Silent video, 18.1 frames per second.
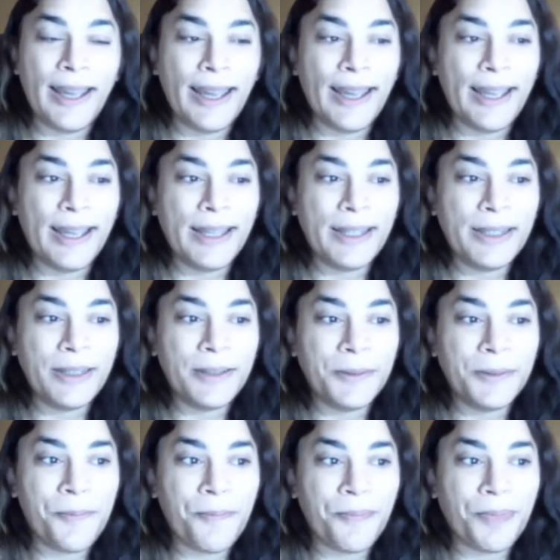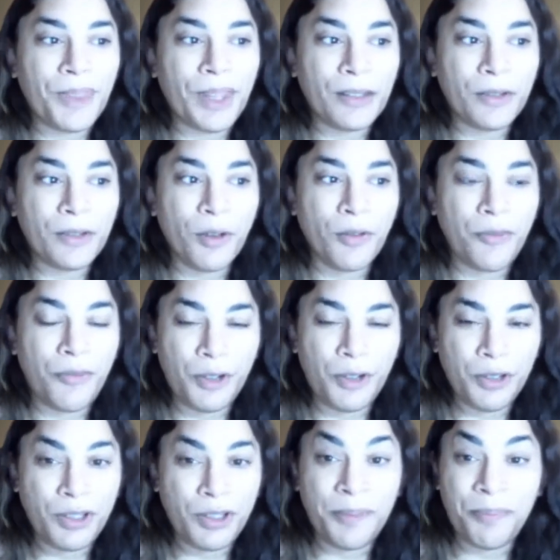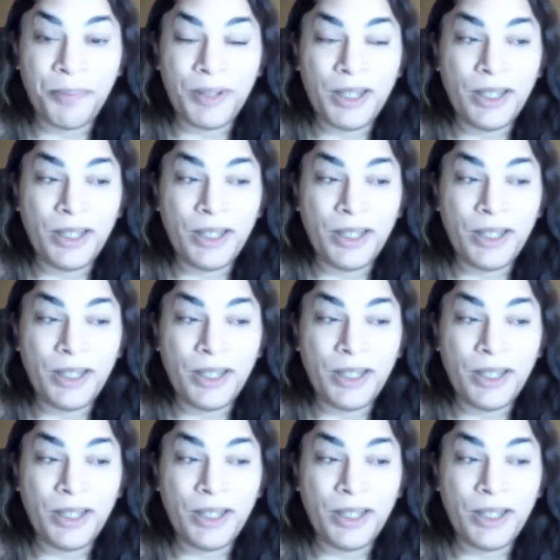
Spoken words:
And so the first step